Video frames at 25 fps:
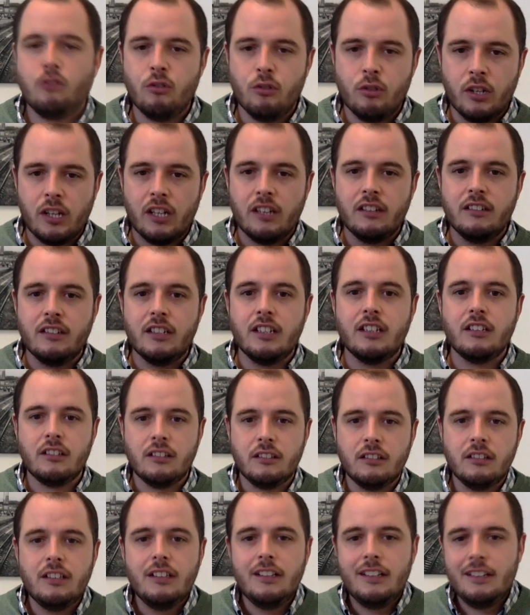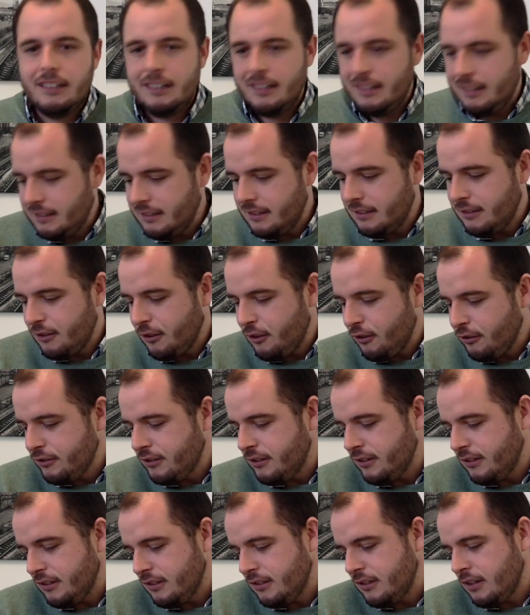doing a deal, as is
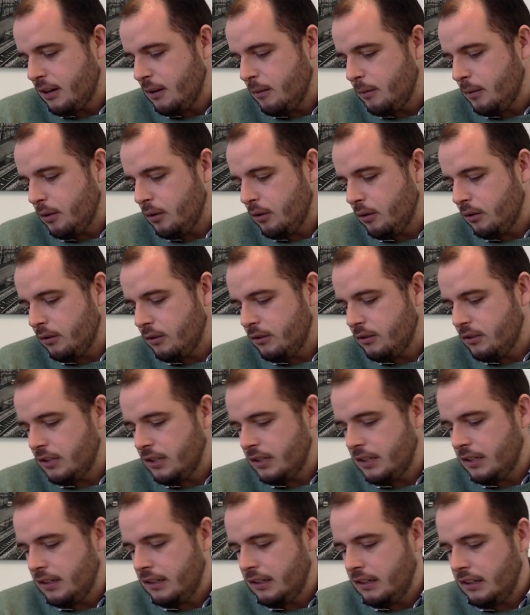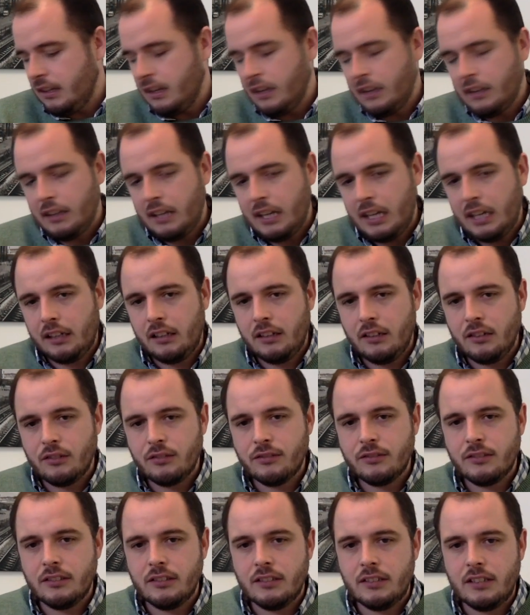often the terminology, and that can
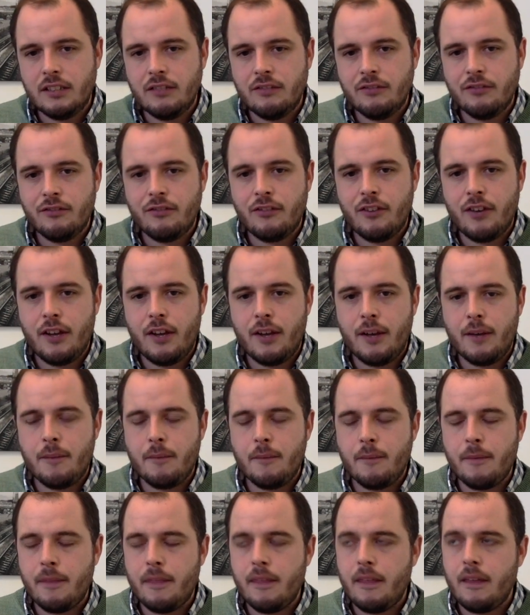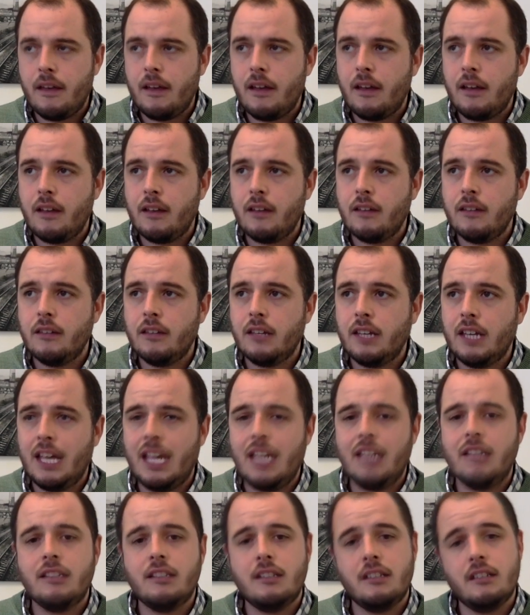often leave the
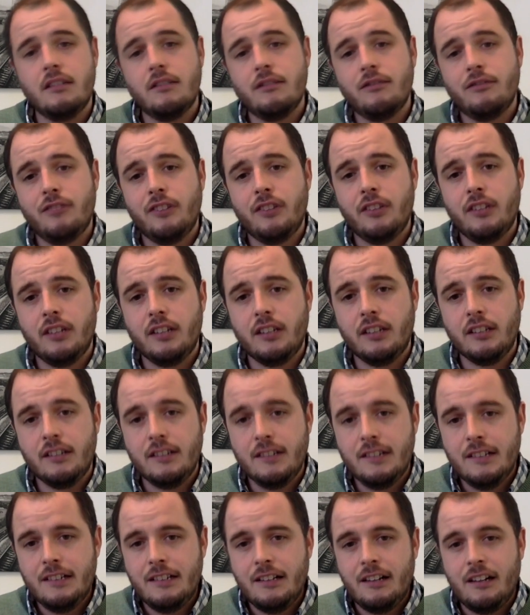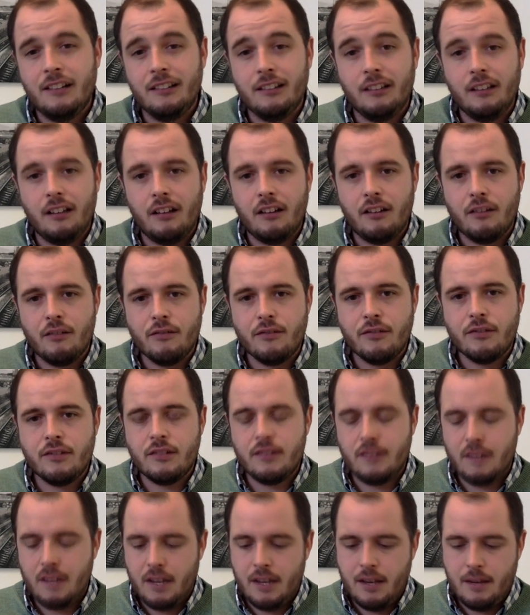candidate feeling
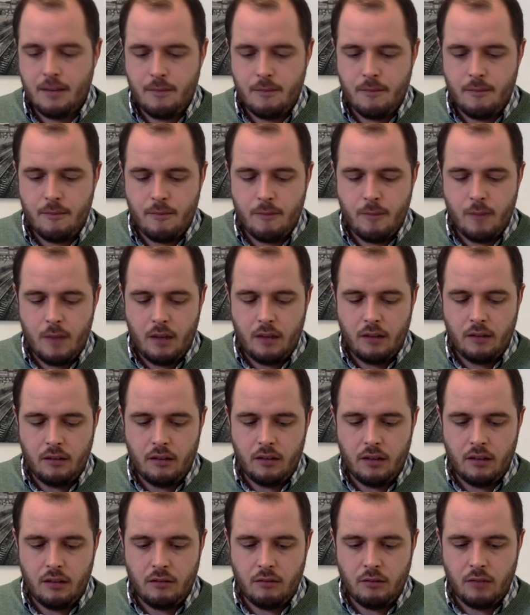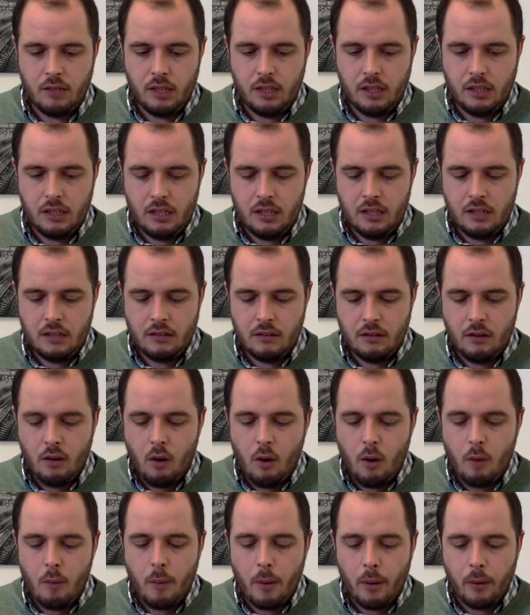unloved, and really that it's
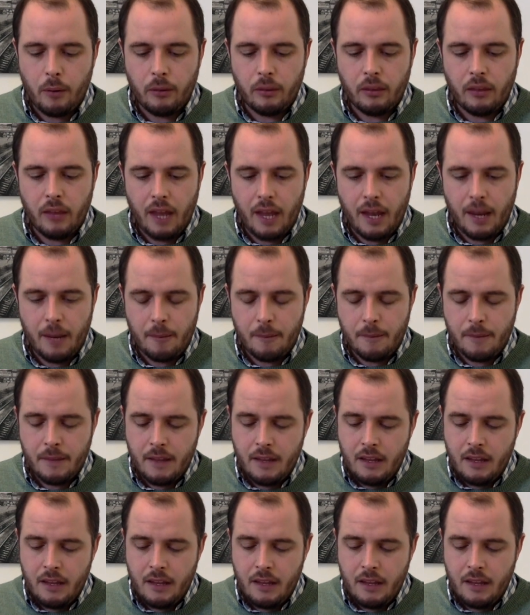not about them.